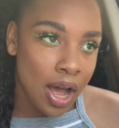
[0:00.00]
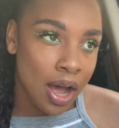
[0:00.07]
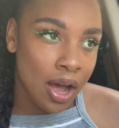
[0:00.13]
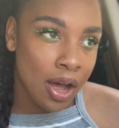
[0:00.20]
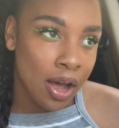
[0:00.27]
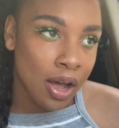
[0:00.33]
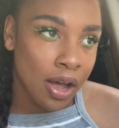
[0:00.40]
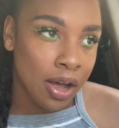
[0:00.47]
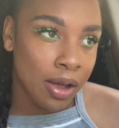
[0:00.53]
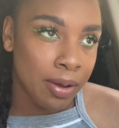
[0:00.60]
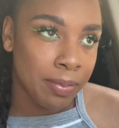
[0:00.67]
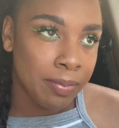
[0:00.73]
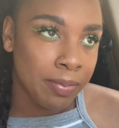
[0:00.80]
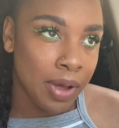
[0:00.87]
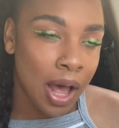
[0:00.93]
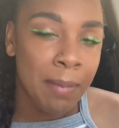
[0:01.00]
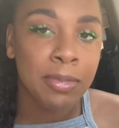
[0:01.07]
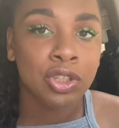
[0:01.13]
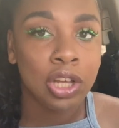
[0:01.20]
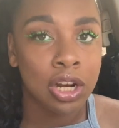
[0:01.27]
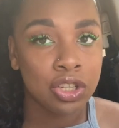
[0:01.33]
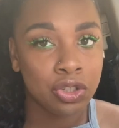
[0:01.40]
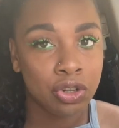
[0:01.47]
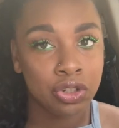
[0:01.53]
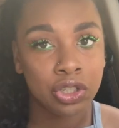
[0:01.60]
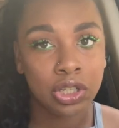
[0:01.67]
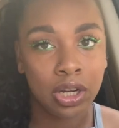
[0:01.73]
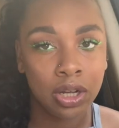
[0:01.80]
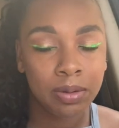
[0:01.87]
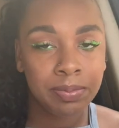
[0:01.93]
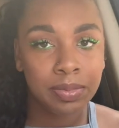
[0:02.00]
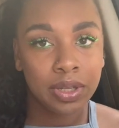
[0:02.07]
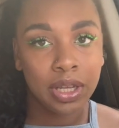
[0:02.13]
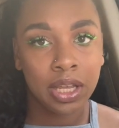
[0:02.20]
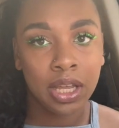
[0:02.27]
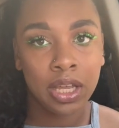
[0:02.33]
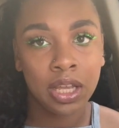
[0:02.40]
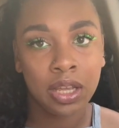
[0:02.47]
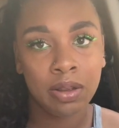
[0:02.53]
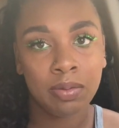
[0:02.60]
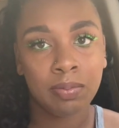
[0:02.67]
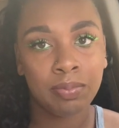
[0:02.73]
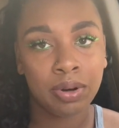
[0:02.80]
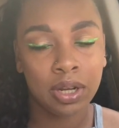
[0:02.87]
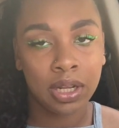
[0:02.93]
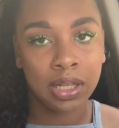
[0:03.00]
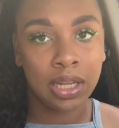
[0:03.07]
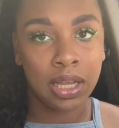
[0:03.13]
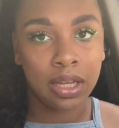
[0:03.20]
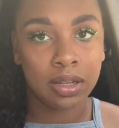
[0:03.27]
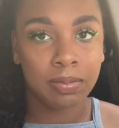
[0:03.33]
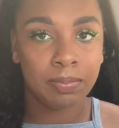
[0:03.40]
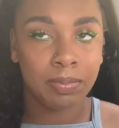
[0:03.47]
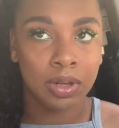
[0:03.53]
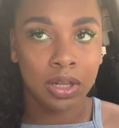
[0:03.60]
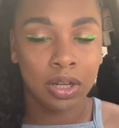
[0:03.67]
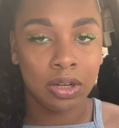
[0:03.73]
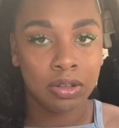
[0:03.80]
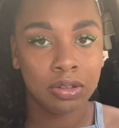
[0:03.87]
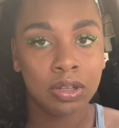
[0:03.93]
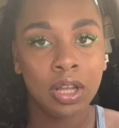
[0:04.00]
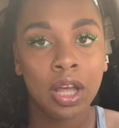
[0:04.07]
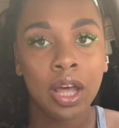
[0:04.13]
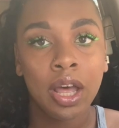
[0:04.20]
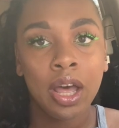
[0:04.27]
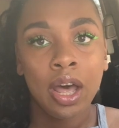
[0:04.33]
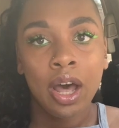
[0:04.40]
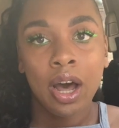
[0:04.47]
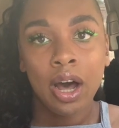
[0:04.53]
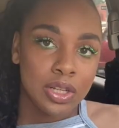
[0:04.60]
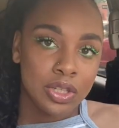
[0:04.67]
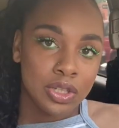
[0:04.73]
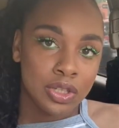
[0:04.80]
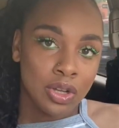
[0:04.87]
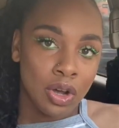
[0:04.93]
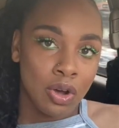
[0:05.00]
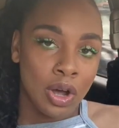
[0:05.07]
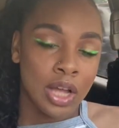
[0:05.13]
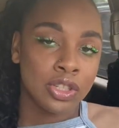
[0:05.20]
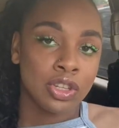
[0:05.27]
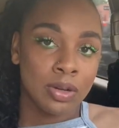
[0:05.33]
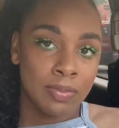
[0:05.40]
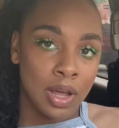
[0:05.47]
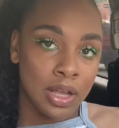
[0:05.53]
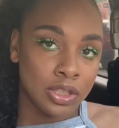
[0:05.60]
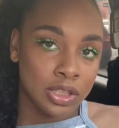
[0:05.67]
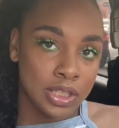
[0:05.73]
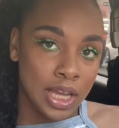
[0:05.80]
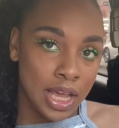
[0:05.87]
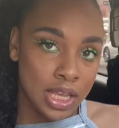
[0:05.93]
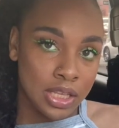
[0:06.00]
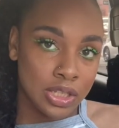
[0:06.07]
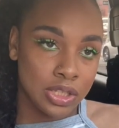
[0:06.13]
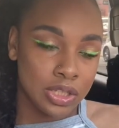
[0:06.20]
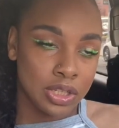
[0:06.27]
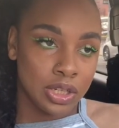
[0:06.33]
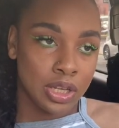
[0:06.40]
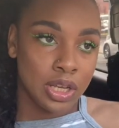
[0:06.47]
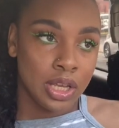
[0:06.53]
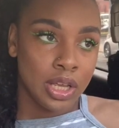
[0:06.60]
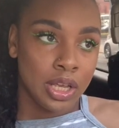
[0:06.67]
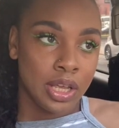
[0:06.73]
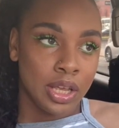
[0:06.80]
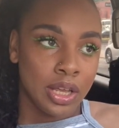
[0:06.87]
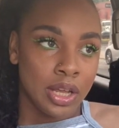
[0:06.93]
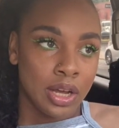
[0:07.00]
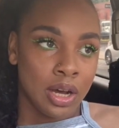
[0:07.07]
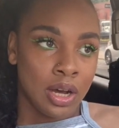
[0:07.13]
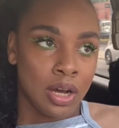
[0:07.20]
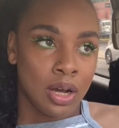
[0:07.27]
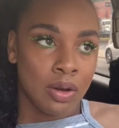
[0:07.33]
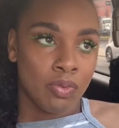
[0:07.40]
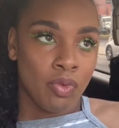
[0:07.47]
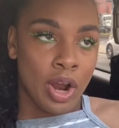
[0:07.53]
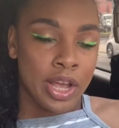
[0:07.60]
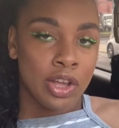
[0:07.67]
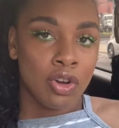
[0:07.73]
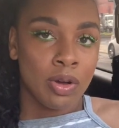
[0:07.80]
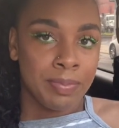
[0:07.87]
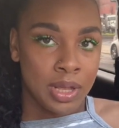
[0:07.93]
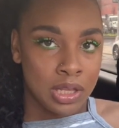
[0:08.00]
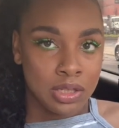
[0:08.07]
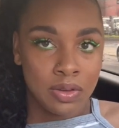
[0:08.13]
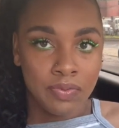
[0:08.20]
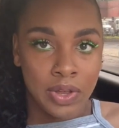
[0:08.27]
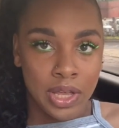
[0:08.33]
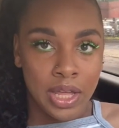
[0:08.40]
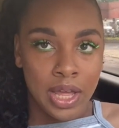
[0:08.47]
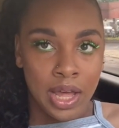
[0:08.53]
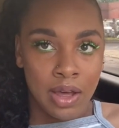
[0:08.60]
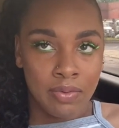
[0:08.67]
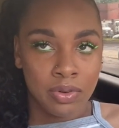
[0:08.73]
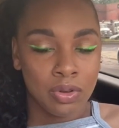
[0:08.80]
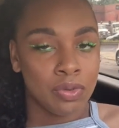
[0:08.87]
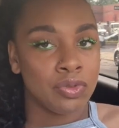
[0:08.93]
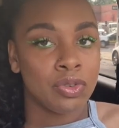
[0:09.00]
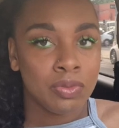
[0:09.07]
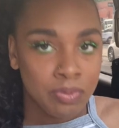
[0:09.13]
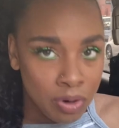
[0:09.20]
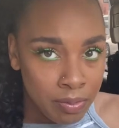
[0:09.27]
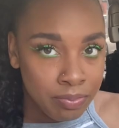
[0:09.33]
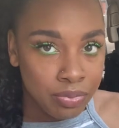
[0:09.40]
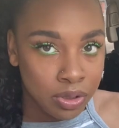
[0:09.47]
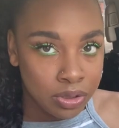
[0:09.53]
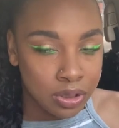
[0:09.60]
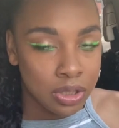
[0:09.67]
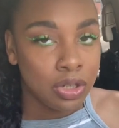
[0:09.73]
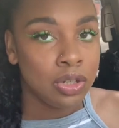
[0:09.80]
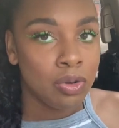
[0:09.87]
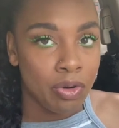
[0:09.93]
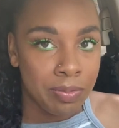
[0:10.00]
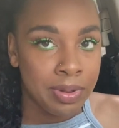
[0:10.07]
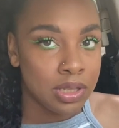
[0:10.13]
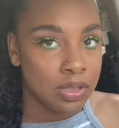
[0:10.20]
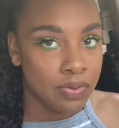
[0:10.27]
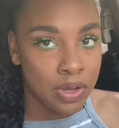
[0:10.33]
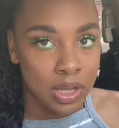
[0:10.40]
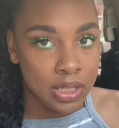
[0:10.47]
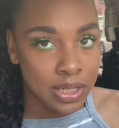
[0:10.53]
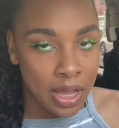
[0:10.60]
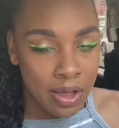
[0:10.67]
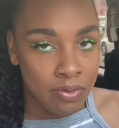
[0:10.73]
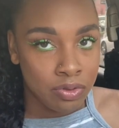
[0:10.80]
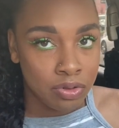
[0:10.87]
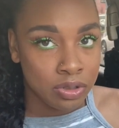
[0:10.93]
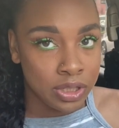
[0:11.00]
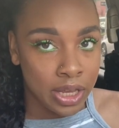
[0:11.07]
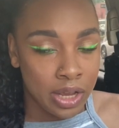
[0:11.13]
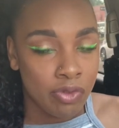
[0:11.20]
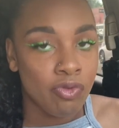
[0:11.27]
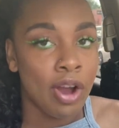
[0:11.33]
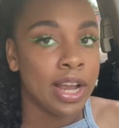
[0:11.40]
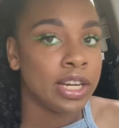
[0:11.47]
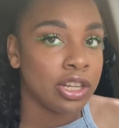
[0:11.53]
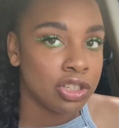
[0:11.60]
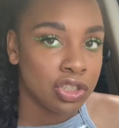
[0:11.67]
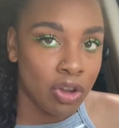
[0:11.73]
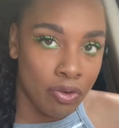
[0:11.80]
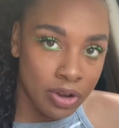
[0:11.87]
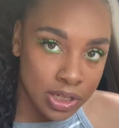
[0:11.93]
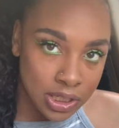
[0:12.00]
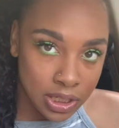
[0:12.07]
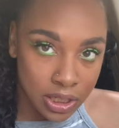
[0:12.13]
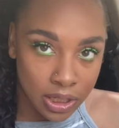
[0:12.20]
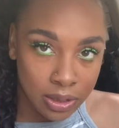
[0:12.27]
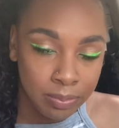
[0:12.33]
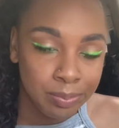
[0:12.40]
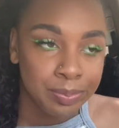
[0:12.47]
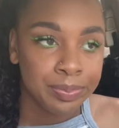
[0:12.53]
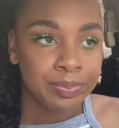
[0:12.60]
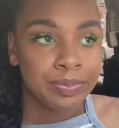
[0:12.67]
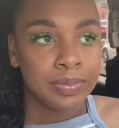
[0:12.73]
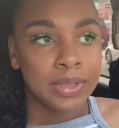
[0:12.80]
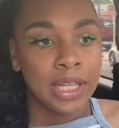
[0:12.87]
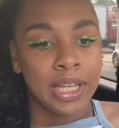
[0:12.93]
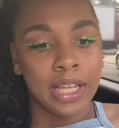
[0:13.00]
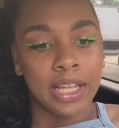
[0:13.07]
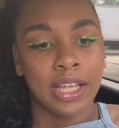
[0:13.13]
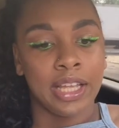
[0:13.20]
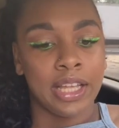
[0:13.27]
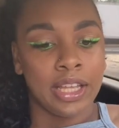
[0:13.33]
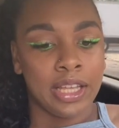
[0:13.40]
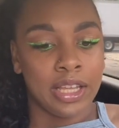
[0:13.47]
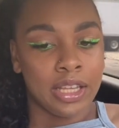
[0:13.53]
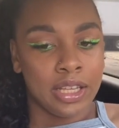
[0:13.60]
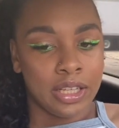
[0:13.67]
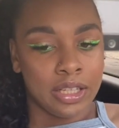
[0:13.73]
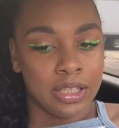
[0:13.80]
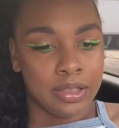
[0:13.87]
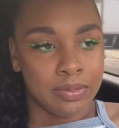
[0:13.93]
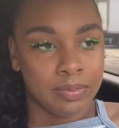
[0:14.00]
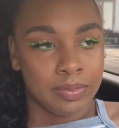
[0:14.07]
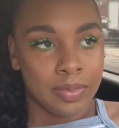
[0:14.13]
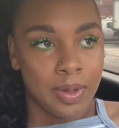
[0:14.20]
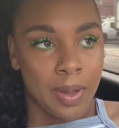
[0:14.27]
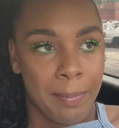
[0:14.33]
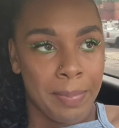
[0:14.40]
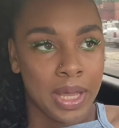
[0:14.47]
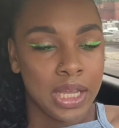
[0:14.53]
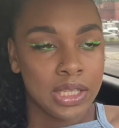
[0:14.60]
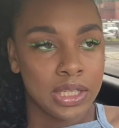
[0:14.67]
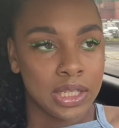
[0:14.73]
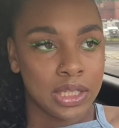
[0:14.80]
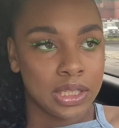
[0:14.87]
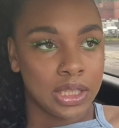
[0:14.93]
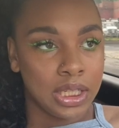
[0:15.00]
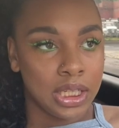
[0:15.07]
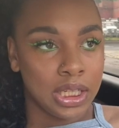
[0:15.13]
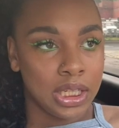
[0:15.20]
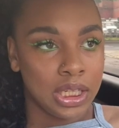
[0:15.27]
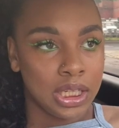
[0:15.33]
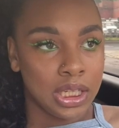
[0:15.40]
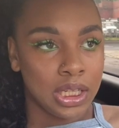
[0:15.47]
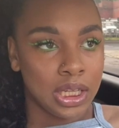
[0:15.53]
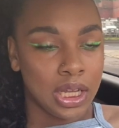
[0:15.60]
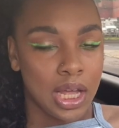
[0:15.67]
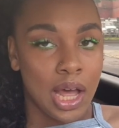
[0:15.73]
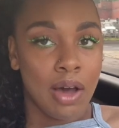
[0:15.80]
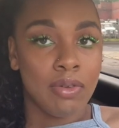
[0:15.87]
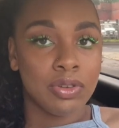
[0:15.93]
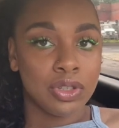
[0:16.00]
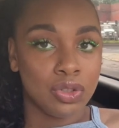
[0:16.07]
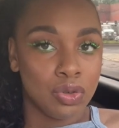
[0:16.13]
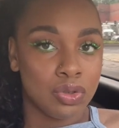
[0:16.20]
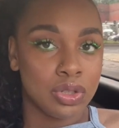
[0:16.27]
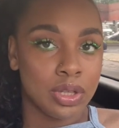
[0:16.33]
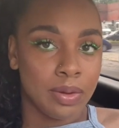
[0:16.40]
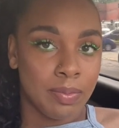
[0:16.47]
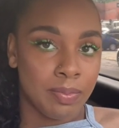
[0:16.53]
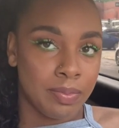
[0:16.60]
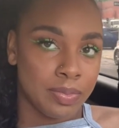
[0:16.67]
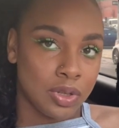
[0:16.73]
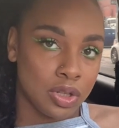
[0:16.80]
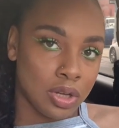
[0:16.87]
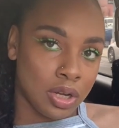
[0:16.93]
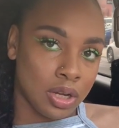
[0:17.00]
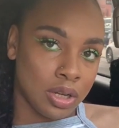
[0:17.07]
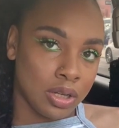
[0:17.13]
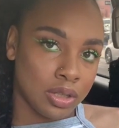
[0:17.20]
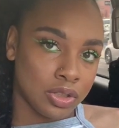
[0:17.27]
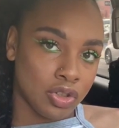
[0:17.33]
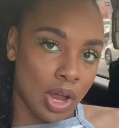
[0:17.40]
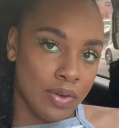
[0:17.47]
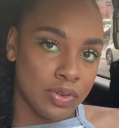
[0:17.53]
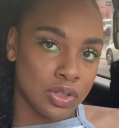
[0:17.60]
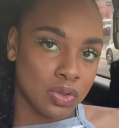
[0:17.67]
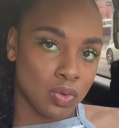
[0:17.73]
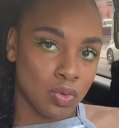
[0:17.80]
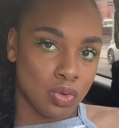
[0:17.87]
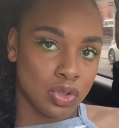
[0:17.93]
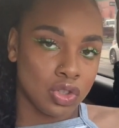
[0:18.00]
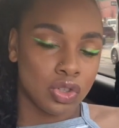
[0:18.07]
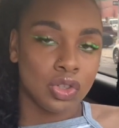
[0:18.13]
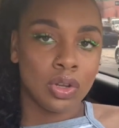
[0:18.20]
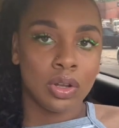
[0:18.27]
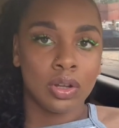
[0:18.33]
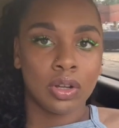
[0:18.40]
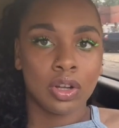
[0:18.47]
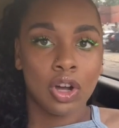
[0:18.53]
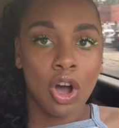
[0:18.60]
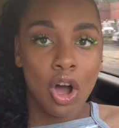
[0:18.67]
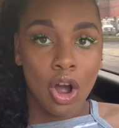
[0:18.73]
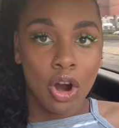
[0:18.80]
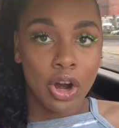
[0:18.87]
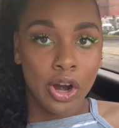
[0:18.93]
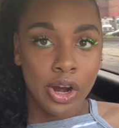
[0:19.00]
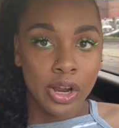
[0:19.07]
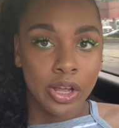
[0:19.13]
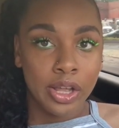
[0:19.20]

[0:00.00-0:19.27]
gonna try to search it up and put a link below. So I took my test right on Pennsylvania Avenue. If you're from Brooklyn, you know where Pennsylvania Avenue is at, right near Star Right City. And basically I was using the driving school's car,